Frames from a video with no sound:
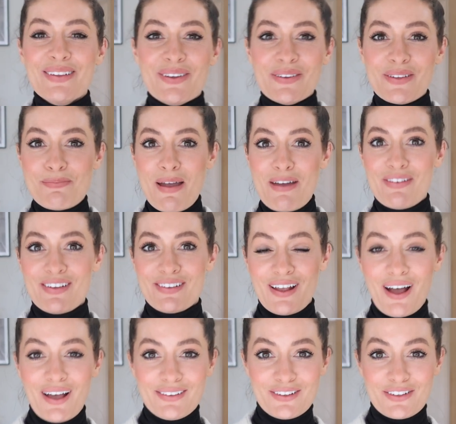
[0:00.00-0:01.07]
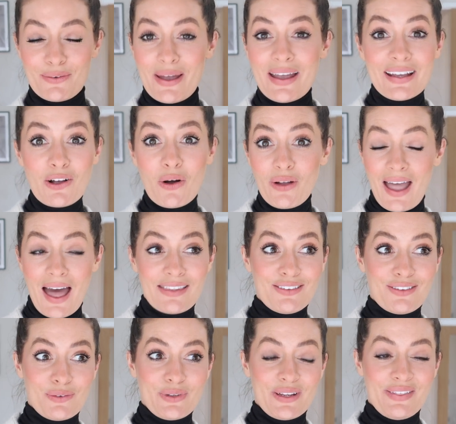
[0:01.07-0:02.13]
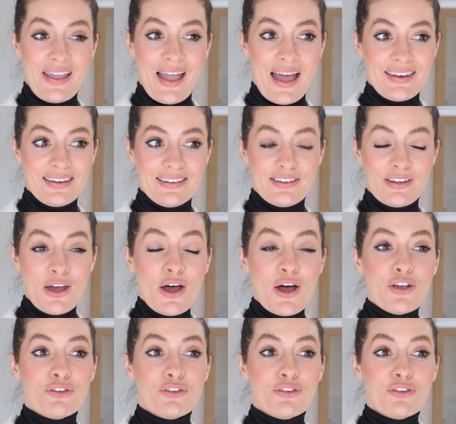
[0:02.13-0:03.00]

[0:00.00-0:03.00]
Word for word: so it was a bit of a disaster, so it got cancelled in the end.